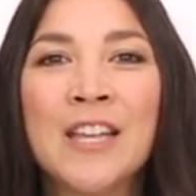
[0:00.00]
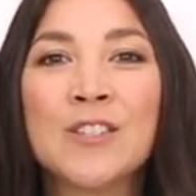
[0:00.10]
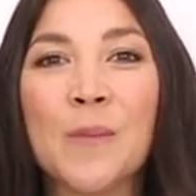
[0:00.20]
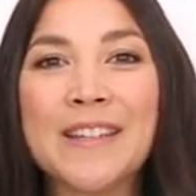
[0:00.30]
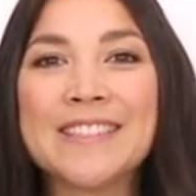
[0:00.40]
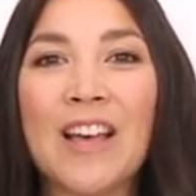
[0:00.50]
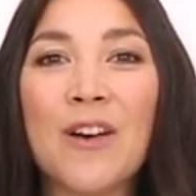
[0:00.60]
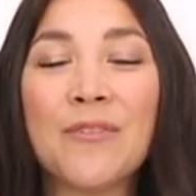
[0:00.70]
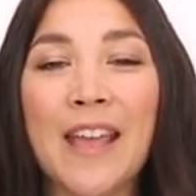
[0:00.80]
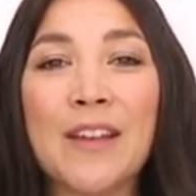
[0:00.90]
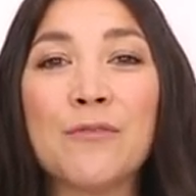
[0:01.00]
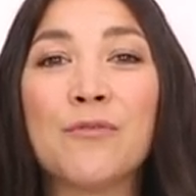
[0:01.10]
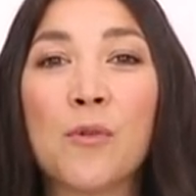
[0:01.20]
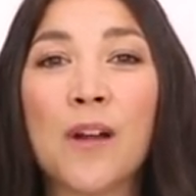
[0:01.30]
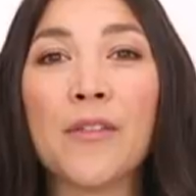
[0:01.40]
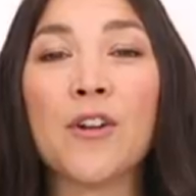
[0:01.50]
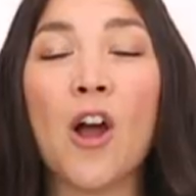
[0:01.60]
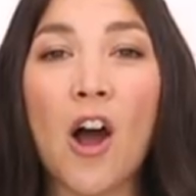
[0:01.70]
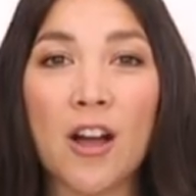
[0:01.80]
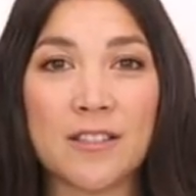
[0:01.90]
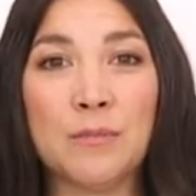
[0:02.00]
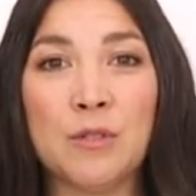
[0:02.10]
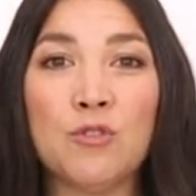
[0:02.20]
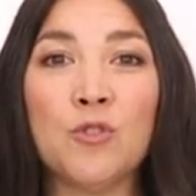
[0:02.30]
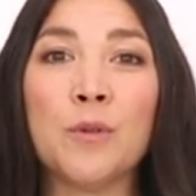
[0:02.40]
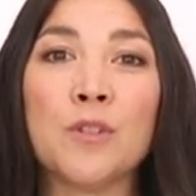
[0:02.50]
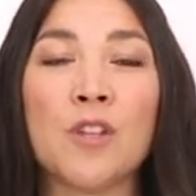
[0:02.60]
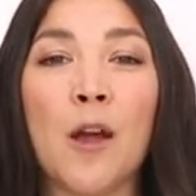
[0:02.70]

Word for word: So myself and four other awesome YouTubers